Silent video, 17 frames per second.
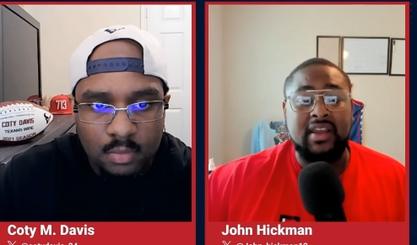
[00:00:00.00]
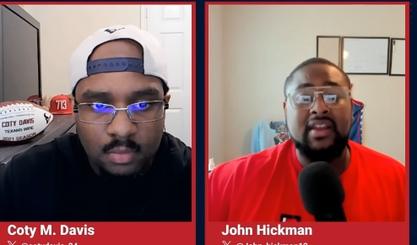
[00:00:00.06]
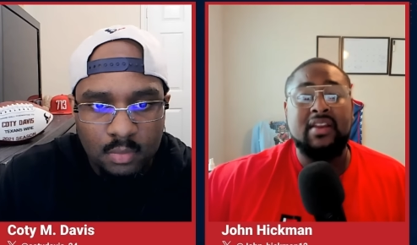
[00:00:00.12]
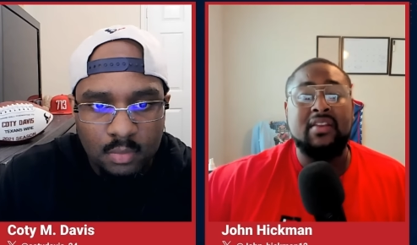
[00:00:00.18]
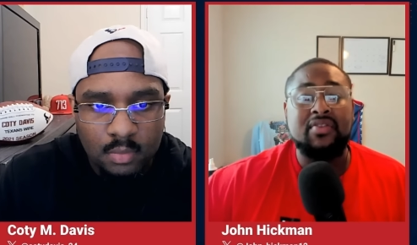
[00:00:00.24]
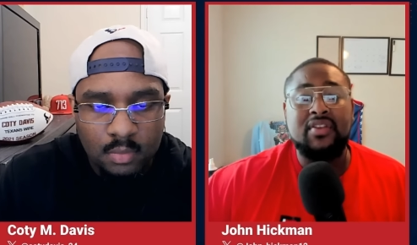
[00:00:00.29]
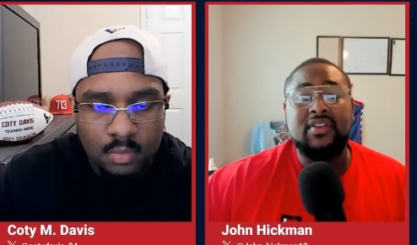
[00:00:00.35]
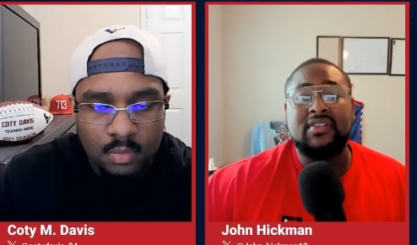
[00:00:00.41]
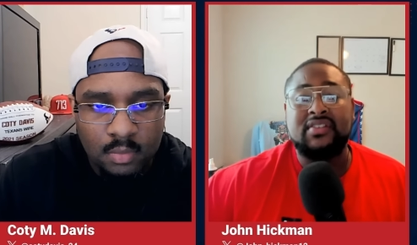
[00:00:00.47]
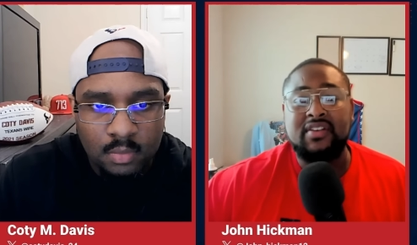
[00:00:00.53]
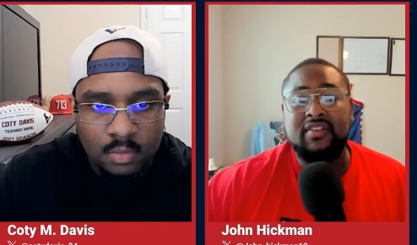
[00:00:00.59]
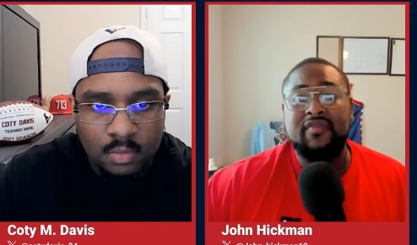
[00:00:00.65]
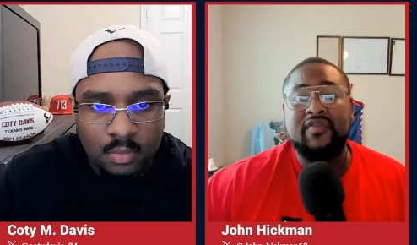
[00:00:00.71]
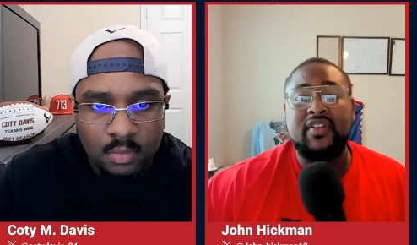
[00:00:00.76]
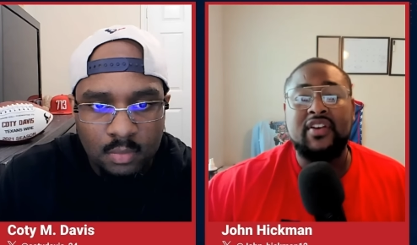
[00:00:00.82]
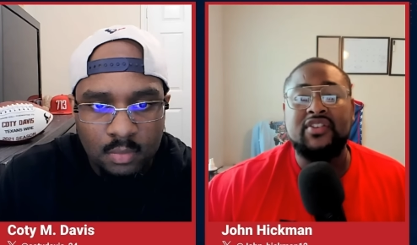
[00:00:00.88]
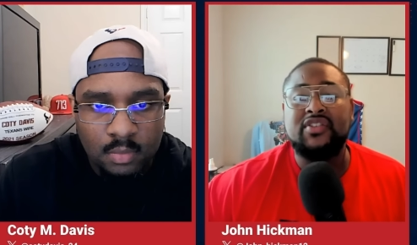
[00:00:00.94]
Speaker 1: in this
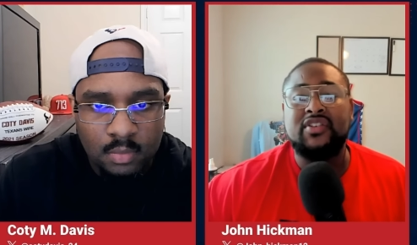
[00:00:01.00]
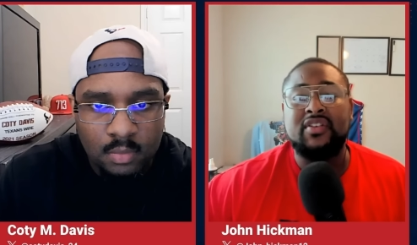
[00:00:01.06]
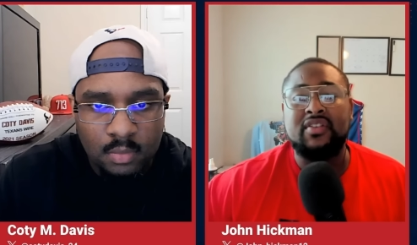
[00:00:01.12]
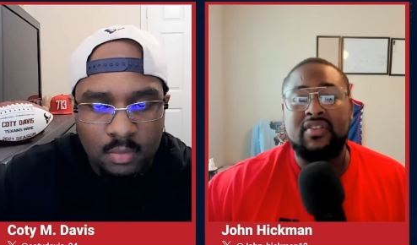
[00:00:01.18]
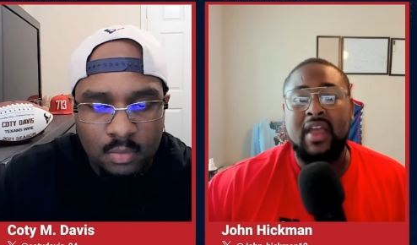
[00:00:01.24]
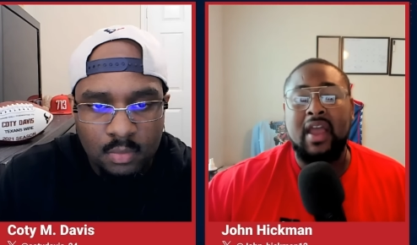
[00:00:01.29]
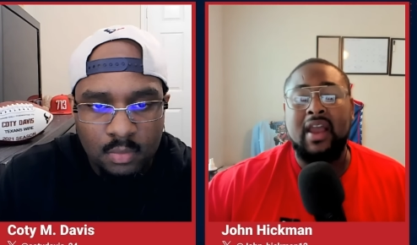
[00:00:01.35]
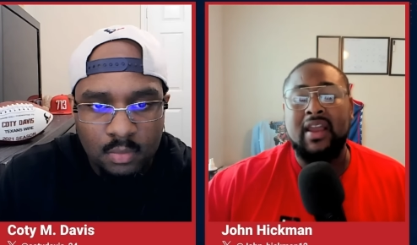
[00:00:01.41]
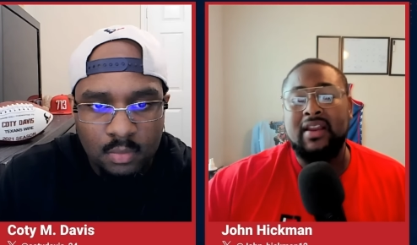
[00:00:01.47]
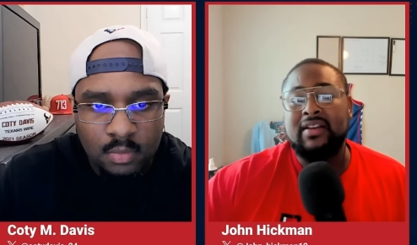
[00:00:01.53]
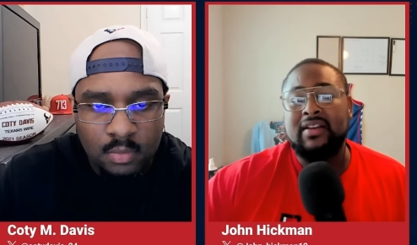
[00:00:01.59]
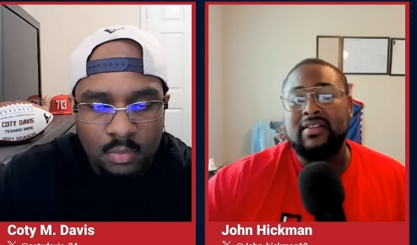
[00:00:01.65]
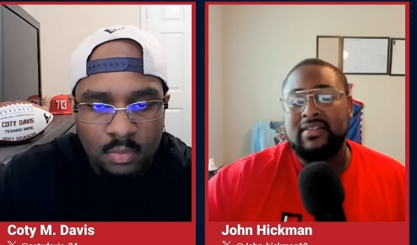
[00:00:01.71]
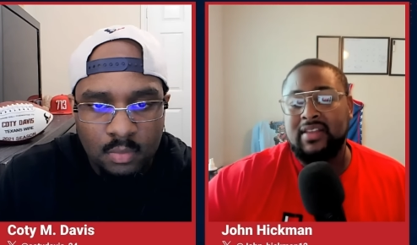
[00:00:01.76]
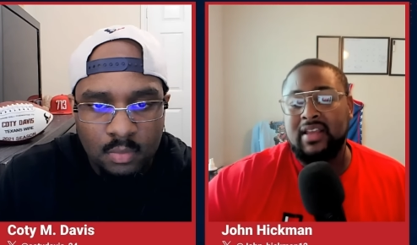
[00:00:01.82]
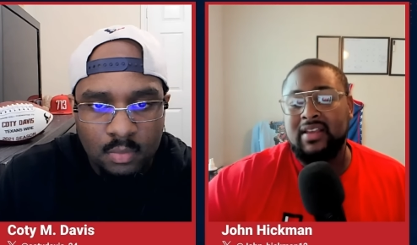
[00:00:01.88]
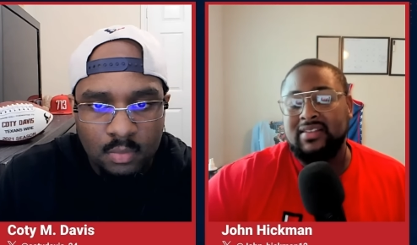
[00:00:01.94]
division that
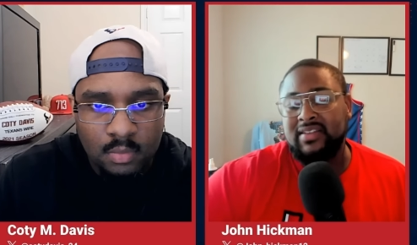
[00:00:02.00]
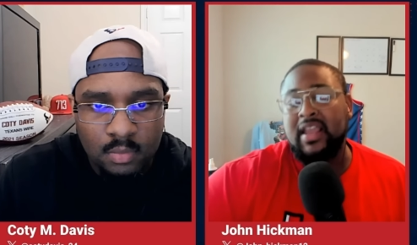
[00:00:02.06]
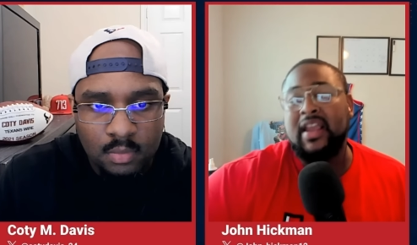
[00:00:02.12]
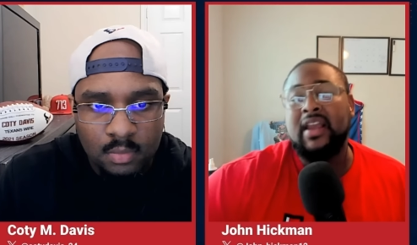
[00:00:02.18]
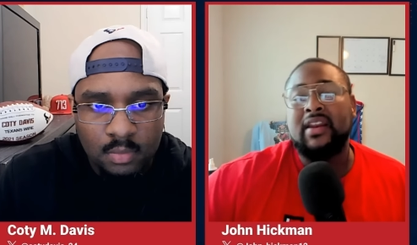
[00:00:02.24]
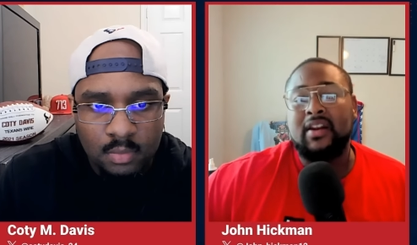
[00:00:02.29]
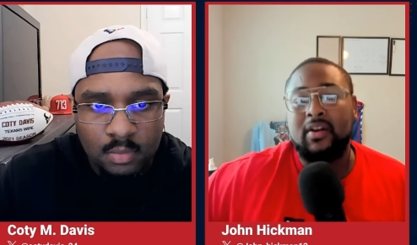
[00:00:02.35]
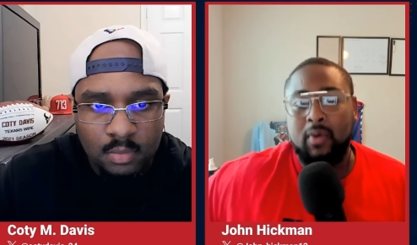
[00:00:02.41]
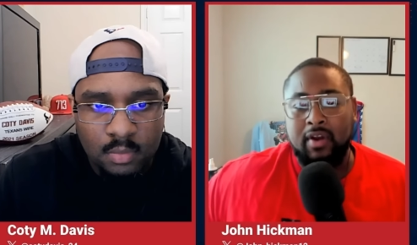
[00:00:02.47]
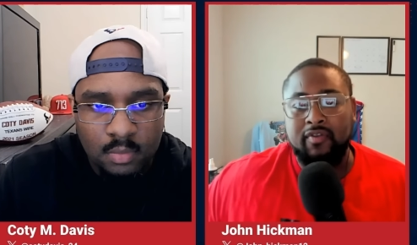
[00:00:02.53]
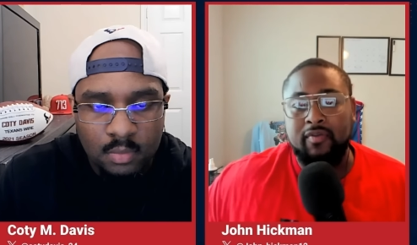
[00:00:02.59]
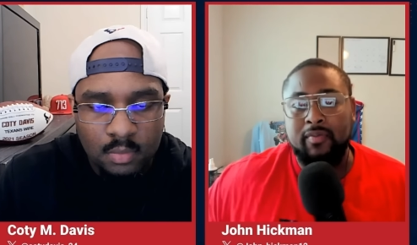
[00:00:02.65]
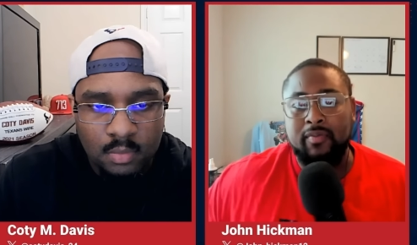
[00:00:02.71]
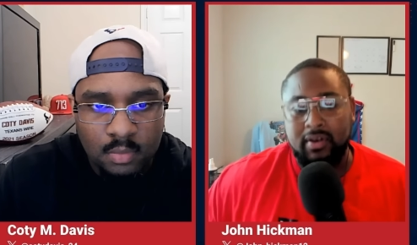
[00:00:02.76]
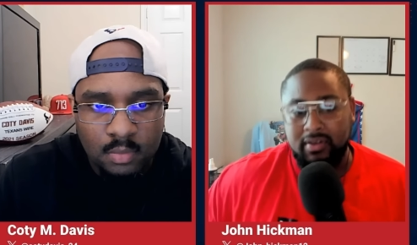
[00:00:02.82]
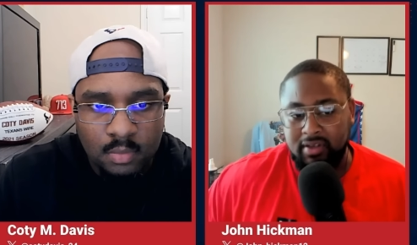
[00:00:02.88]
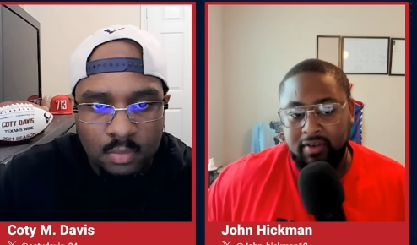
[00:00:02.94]
can that's taking it away
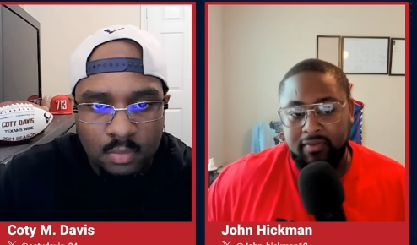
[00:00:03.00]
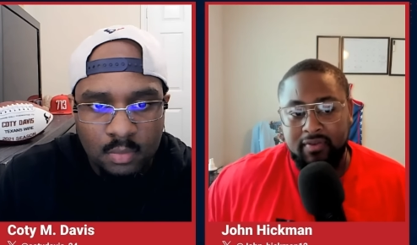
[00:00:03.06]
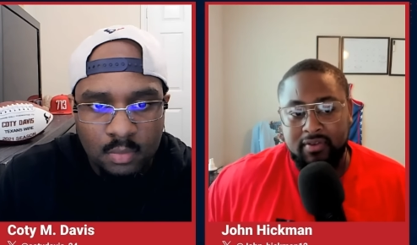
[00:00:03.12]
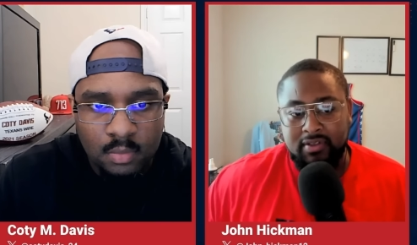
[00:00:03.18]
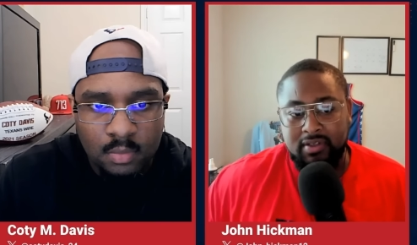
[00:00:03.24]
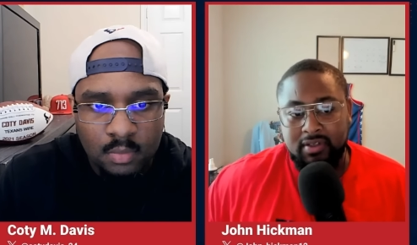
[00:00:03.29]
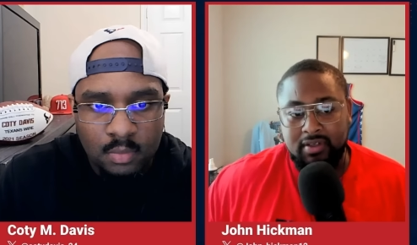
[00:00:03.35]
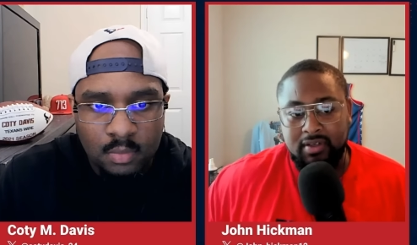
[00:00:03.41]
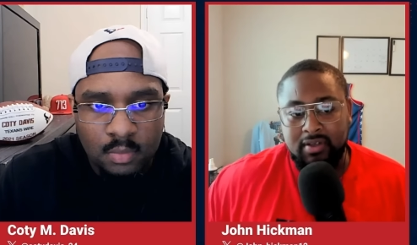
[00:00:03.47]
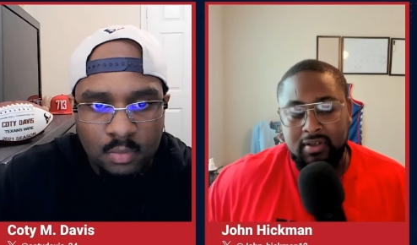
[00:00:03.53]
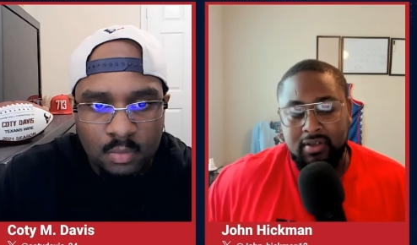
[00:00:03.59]
from being the toughest.